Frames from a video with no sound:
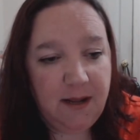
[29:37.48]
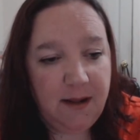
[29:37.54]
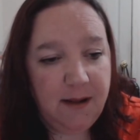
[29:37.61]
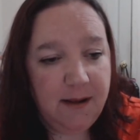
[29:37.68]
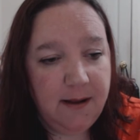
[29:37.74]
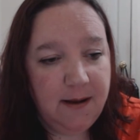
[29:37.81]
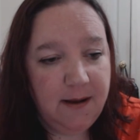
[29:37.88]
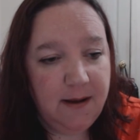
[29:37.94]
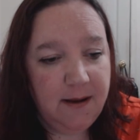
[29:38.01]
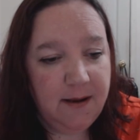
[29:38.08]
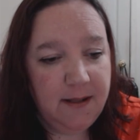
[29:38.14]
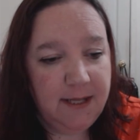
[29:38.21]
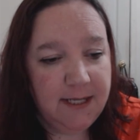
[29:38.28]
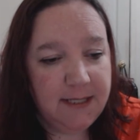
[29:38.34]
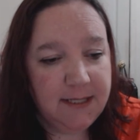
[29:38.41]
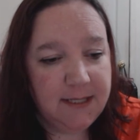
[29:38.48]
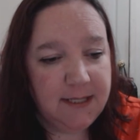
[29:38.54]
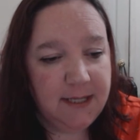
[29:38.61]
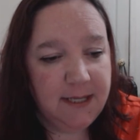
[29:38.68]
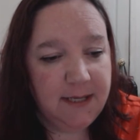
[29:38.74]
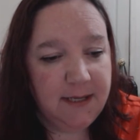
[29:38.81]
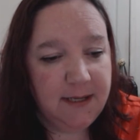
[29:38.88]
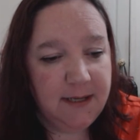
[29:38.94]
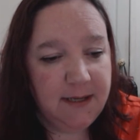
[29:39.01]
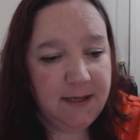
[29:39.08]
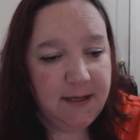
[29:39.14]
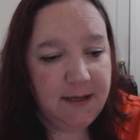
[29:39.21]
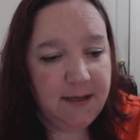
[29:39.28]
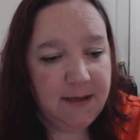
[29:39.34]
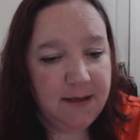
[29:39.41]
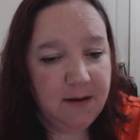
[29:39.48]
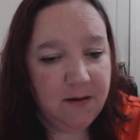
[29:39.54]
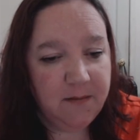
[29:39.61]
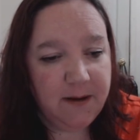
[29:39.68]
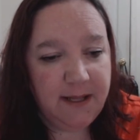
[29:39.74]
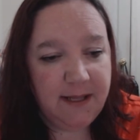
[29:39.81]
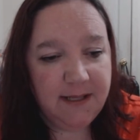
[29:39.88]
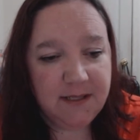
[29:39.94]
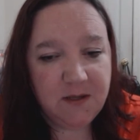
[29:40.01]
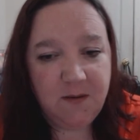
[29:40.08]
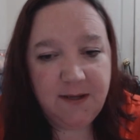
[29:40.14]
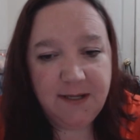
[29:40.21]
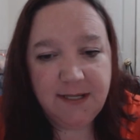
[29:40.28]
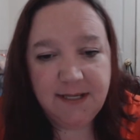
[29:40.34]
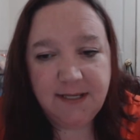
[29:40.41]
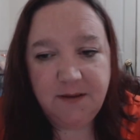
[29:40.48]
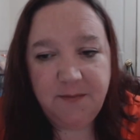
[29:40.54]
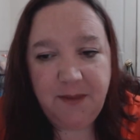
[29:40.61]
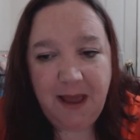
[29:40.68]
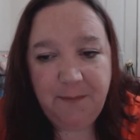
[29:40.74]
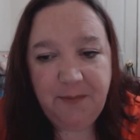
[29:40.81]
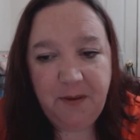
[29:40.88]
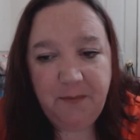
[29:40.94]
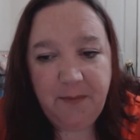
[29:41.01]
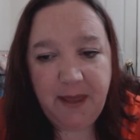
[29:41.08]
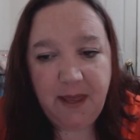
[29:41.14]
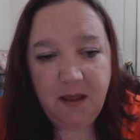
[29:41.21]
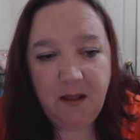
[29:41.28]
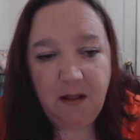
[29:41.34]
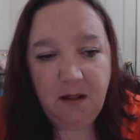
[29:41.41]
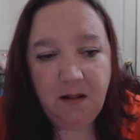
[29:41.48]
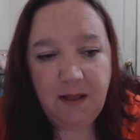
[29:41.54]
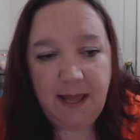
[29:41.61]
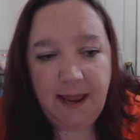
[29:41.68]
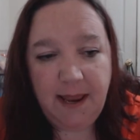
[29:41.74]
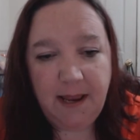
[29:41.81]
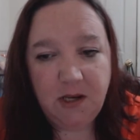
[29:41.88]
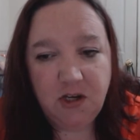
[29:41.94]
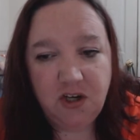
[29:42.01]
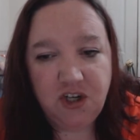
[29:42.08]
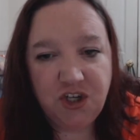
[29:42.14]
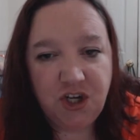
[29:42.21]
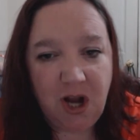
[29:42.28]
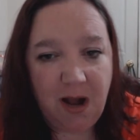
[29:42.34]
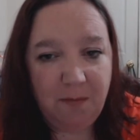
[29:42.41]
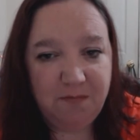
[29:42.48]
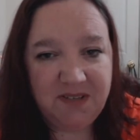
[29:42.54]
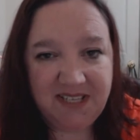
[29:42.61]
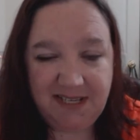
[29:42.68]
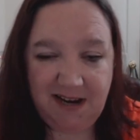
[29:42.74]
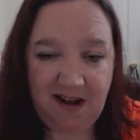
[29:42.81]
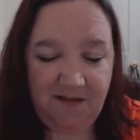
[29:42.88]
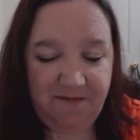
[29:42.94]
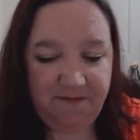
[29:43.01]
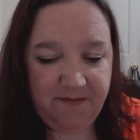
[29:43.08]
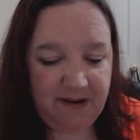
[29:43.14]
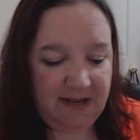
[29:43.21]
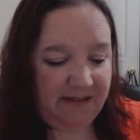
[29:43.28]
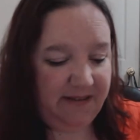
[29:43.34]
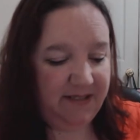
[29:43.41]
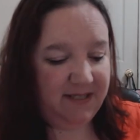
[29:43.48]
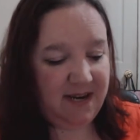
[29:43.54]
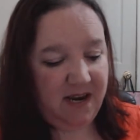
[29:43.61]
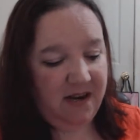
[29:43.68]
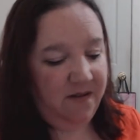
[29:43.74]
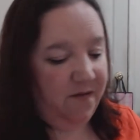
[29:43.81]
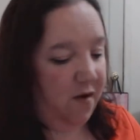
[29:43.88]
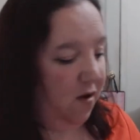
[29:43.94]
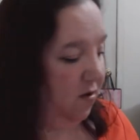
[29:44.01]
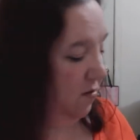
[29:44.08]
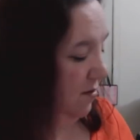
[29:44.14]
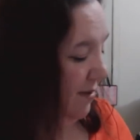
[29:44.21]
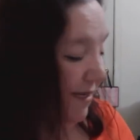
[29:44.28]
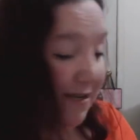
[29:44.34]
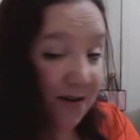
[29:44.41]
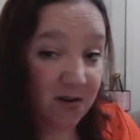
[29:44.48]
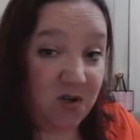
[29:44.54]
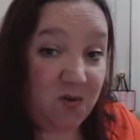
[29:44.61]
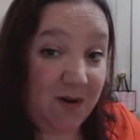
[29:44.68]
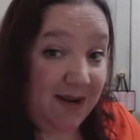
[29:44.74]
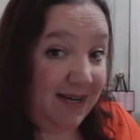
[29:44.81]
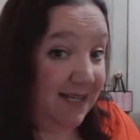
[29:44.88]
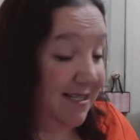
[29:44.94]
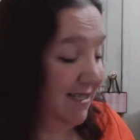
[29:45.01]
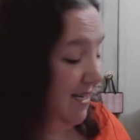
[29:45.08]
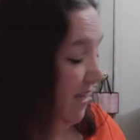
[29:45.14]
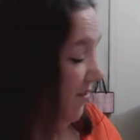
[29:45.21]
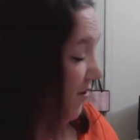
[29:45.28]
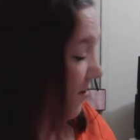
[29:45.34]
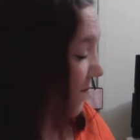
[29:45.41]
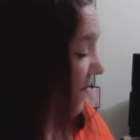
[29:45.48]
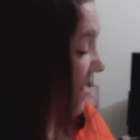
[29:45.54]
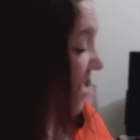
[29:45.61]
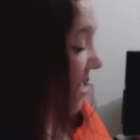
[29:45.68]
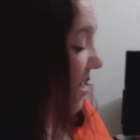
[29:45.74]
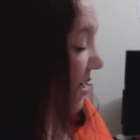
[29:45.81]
Uh, let's see. All right, let's go into some happy mail and shop stuff because it's kind of all intertwined together.